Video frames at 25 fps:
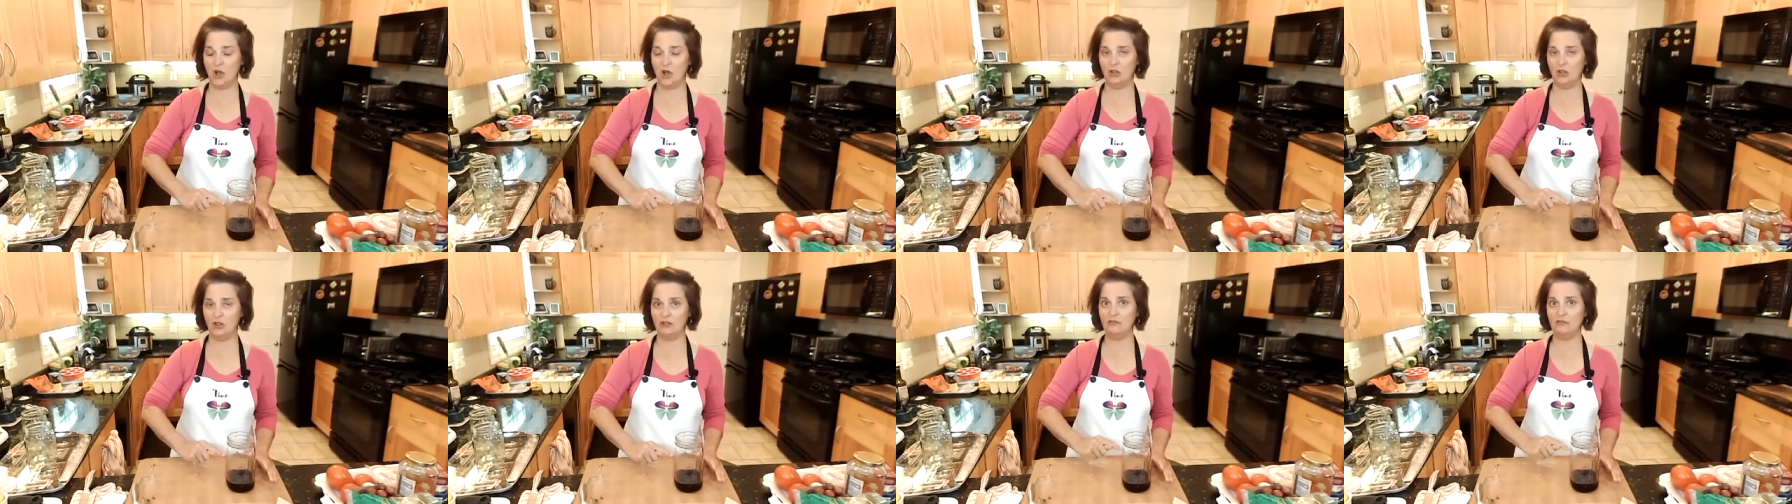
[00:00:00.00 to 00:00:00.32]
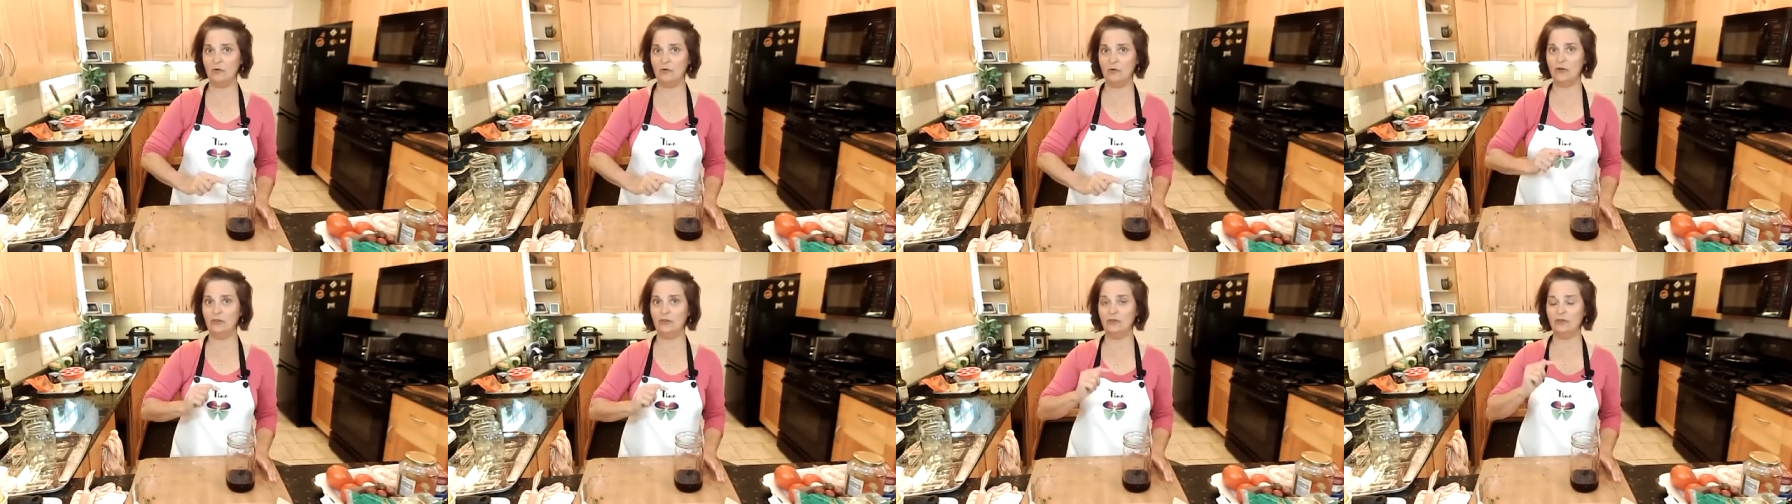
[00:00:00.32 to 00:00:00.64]
olive
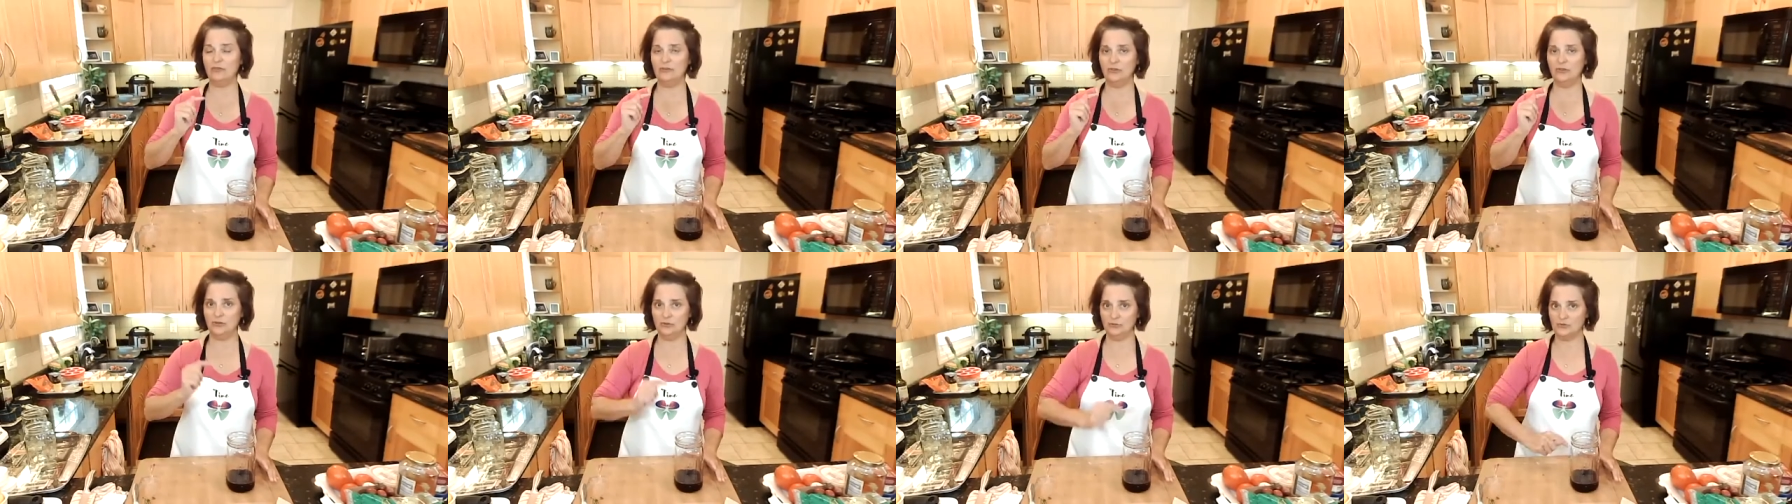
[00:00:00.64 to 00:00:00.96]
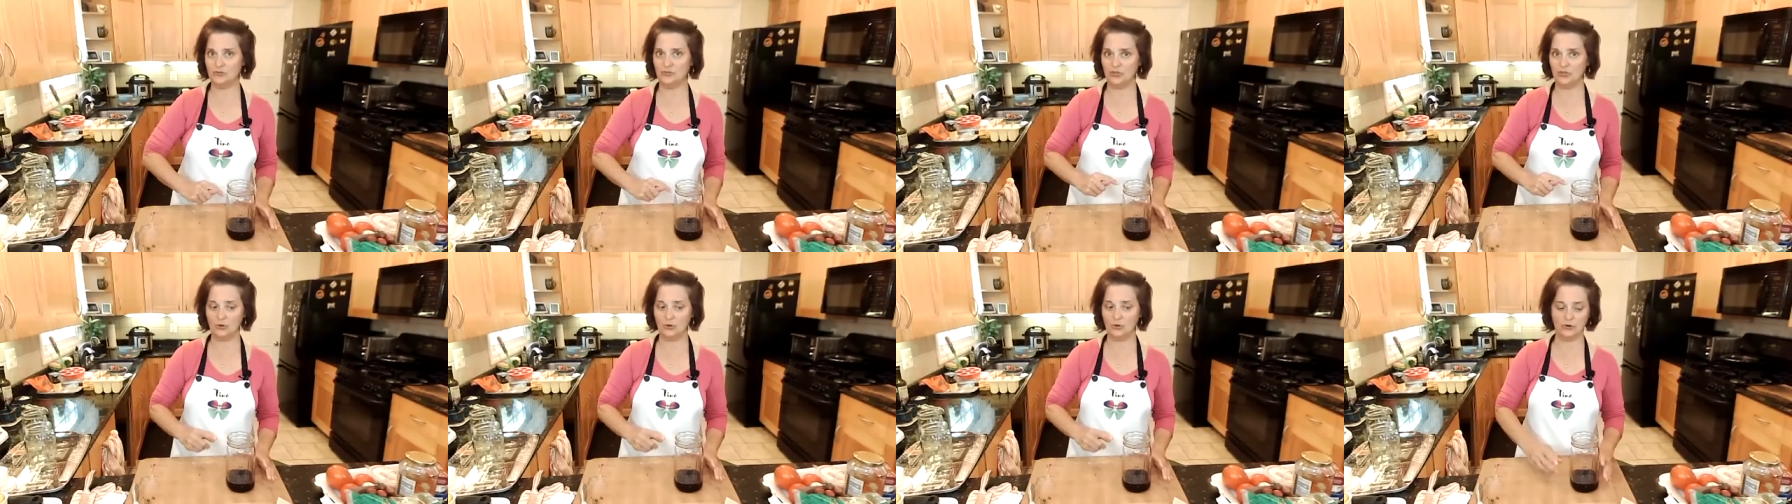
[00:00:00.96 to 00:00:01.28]
oil,
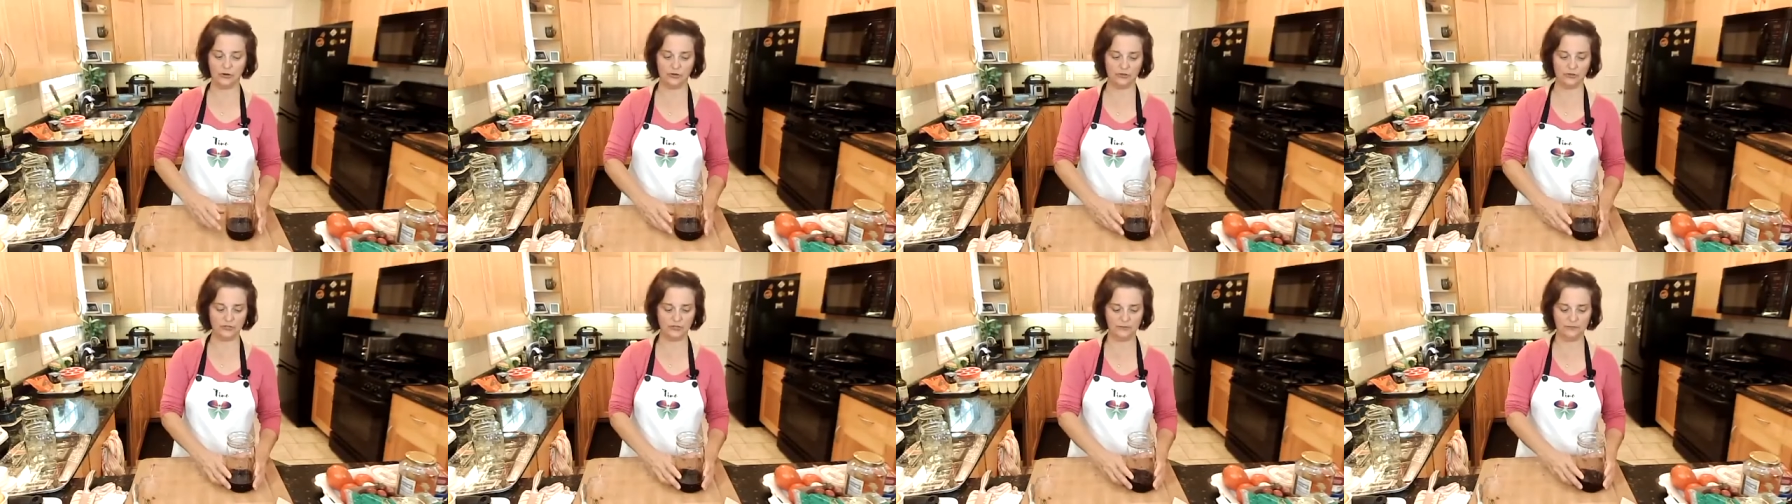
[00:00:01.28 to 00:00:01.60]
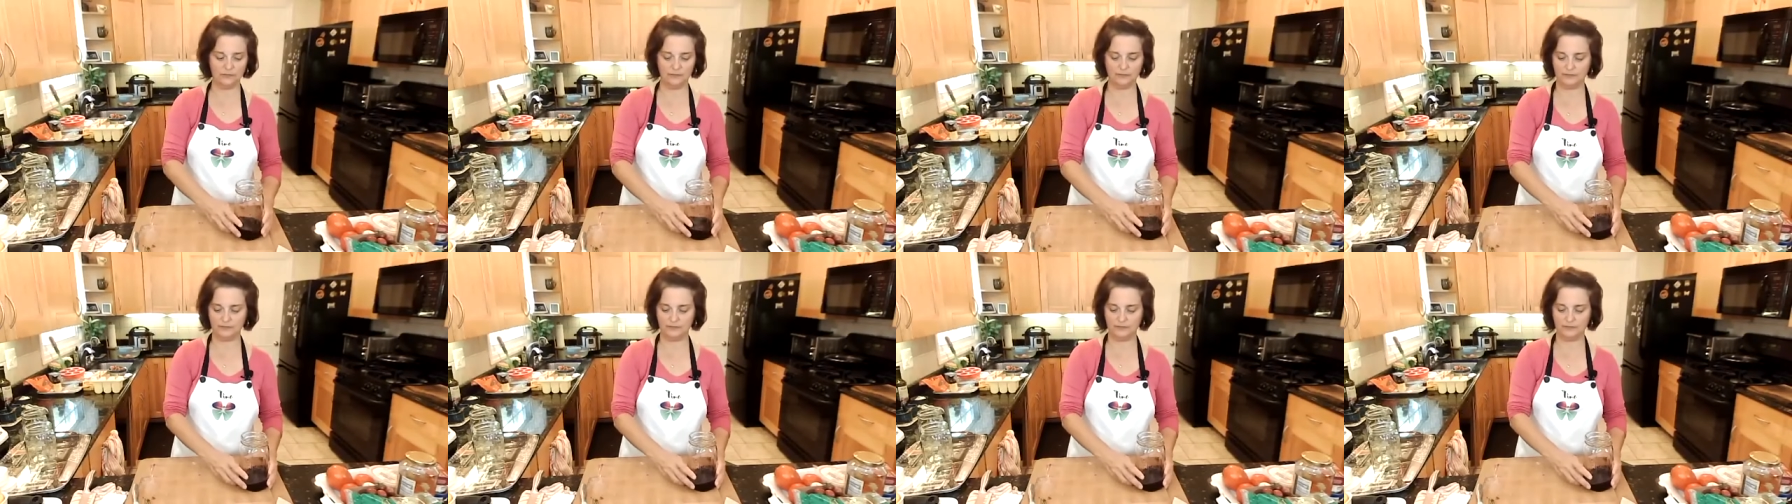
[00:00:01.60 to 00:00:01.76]
use yogurt.